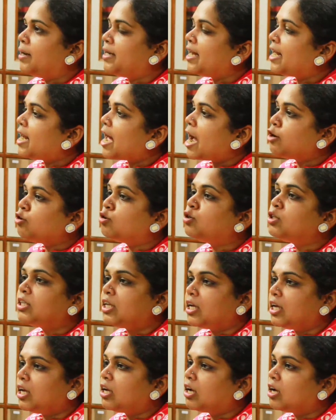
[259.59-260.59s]
then I don't
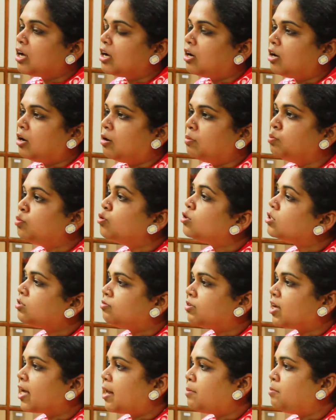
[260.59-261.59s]
think
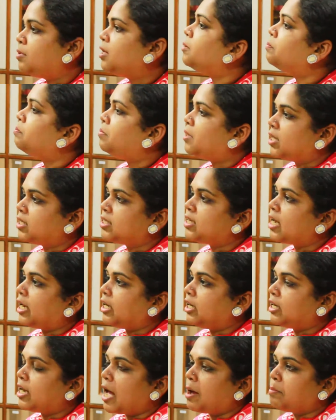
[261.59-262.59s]
books can be replaced
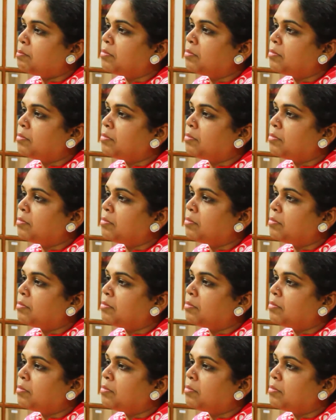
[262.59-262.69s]
anytime.